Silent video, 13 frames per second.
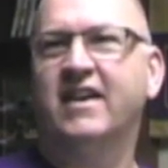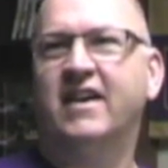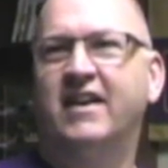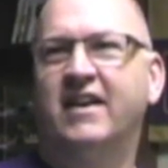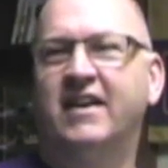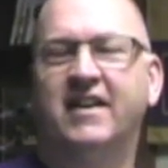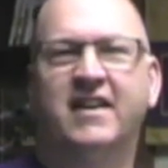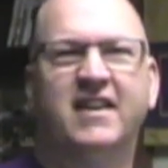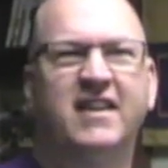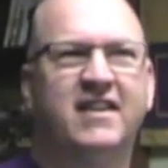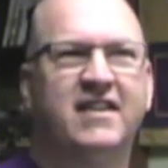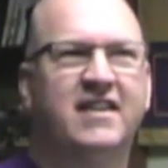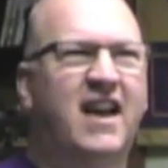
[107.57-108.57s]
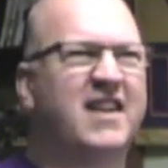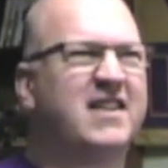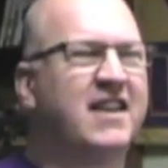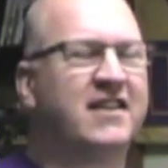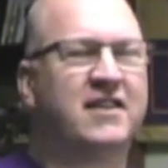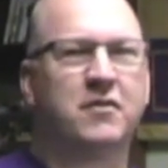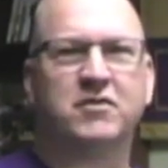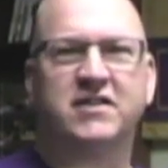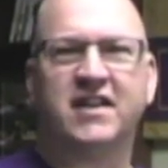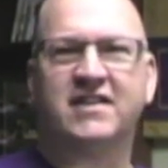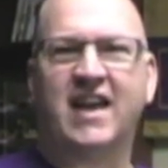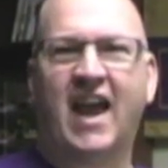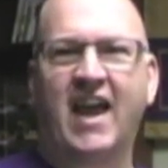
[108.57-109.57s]
uh, I think there was a
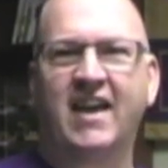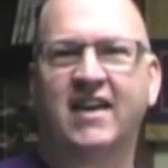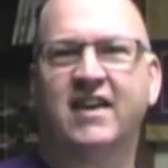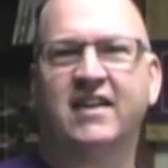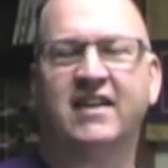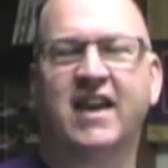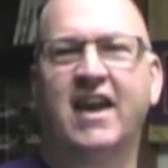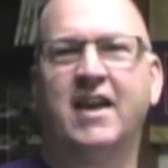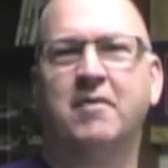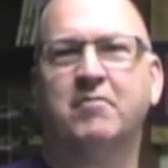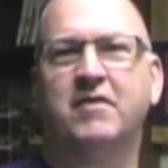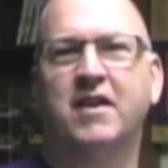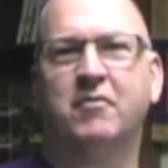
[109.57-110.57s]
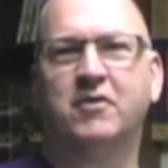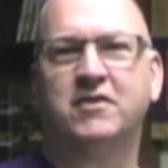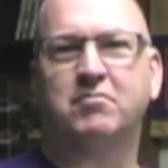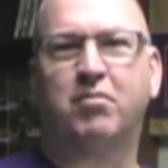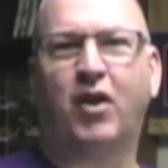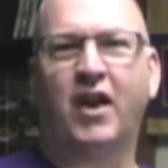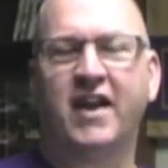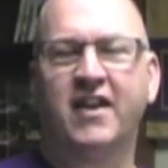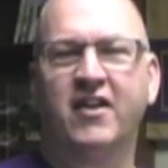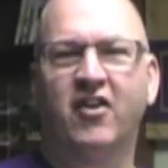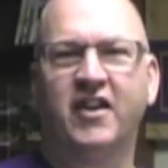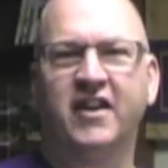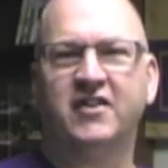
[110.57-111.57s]
tank game that was playing
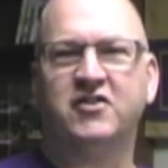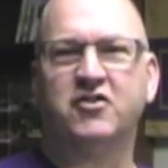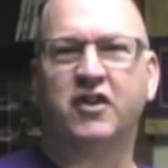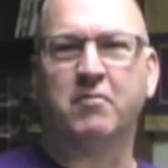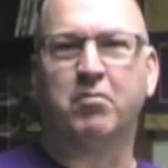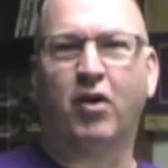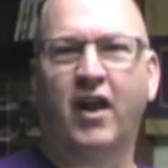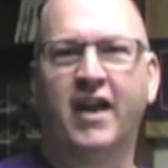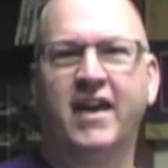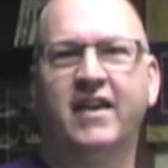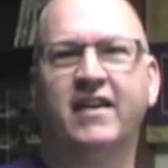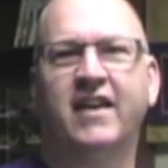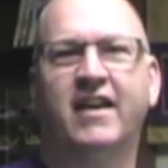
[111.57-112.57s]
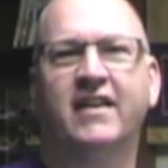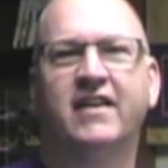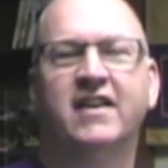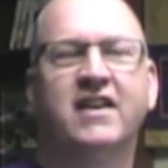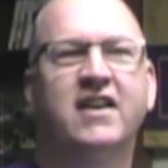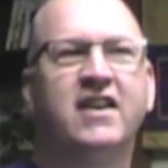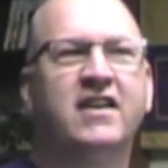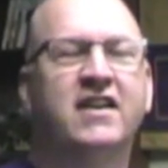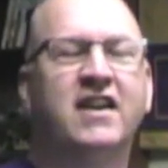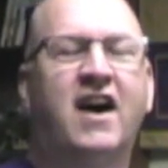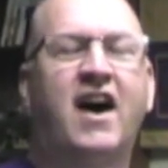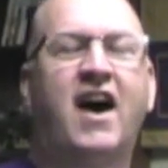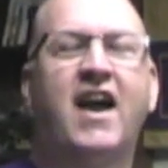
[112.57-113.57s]
on it, and you could play it. and
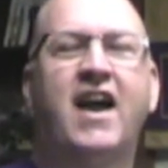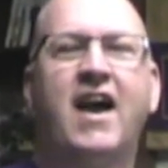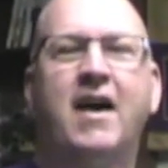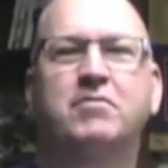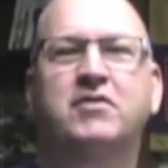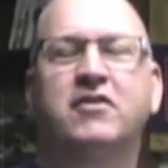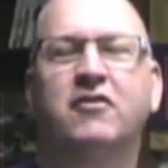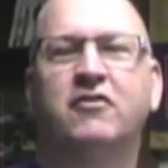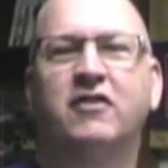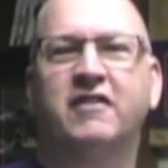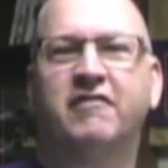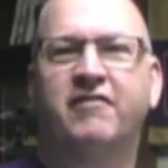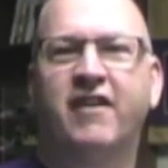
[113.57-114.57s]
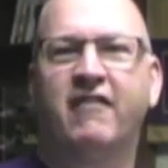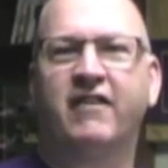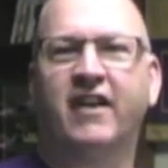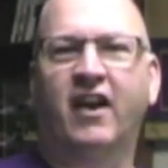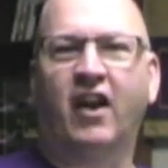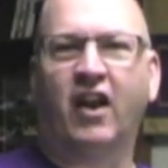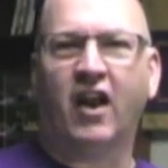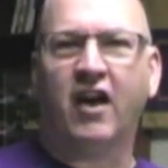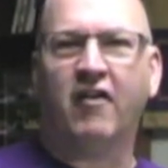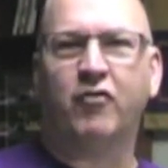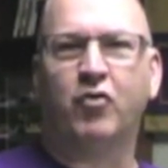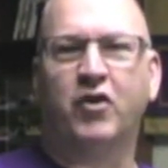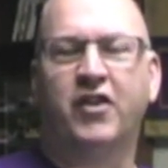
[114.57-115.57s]
I absolutely fell in
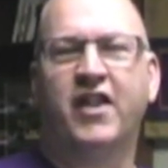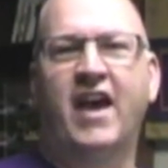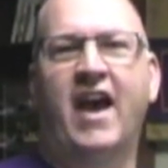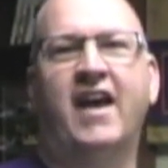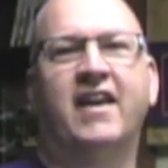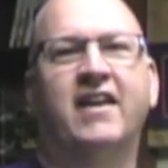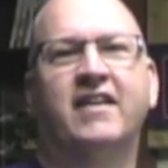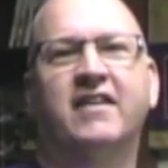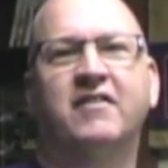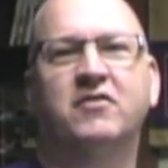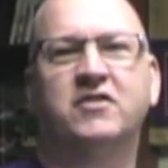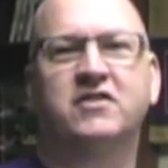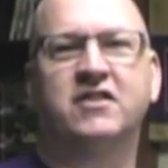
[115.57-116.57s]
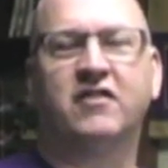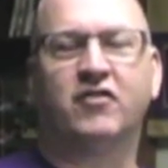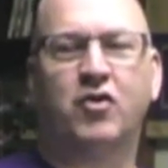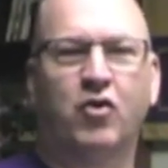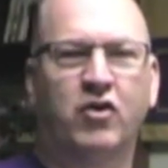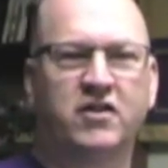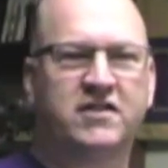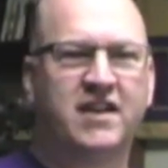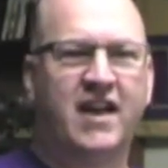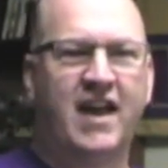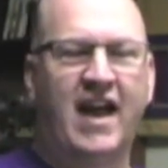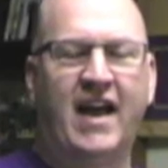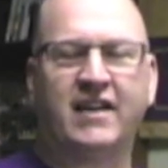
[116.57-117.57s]
love with that, and it was, of course,
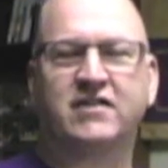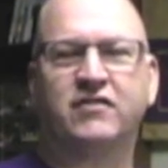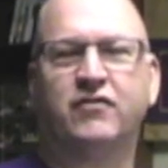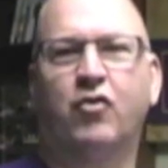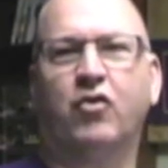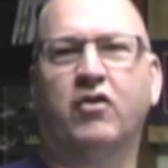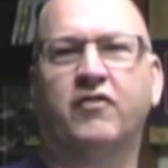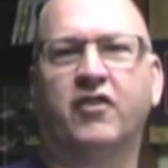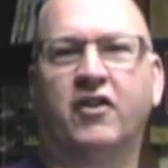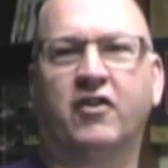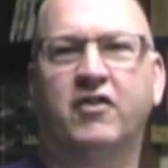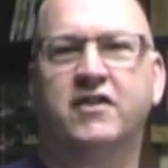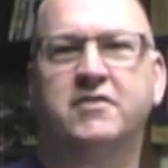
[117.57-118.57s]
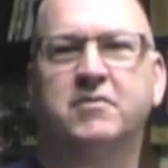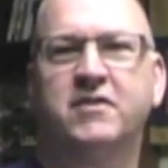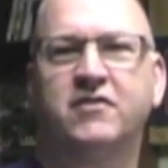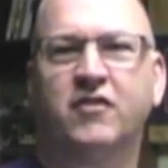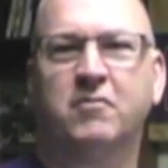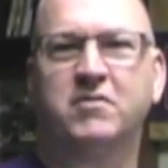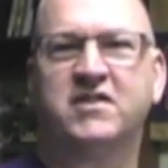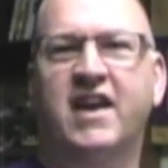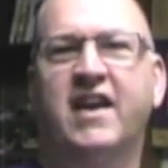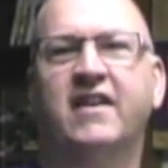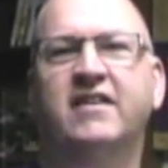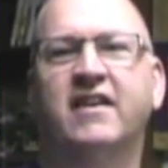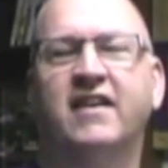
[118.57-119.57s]
asked for for Christmas from
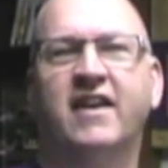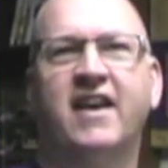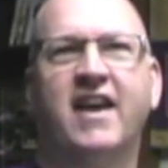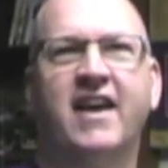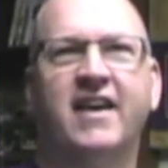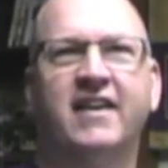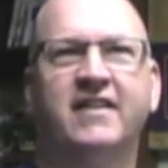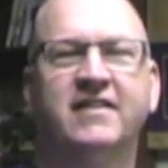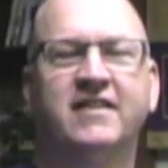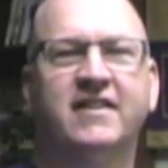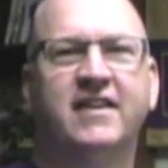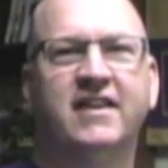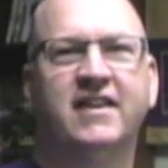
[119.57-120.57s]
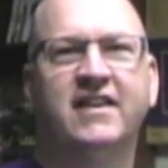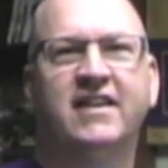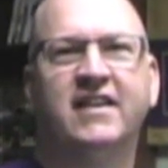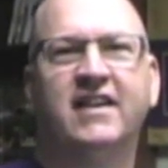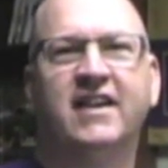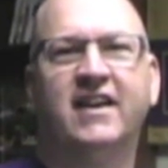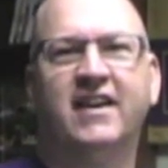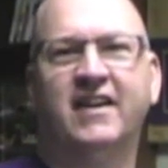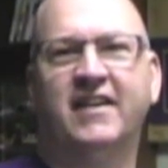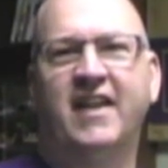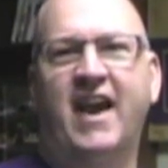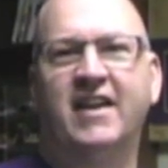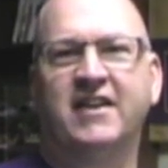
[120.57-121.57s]
Santa, and uh,
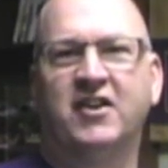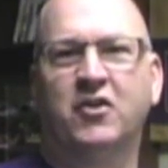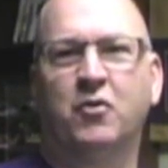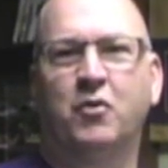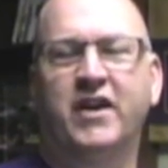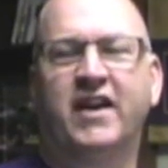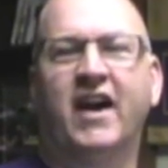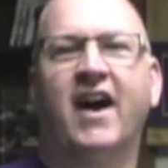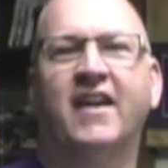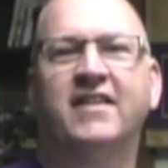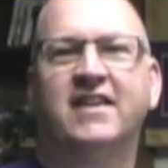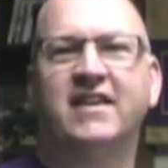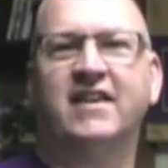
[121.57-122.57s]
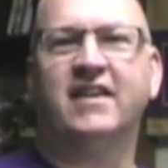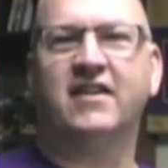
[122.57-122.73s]
that year we got the